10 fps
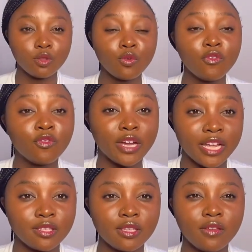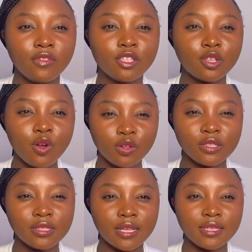Don't forget to give this
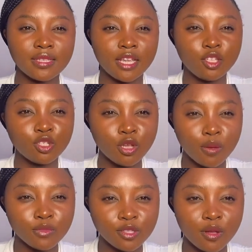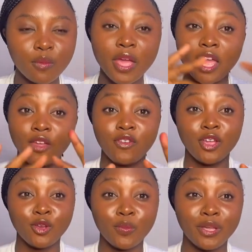content a thumbs up if you
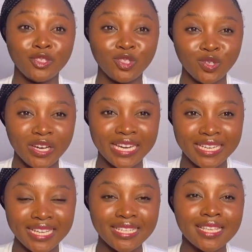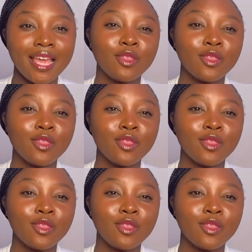end up enjoying it.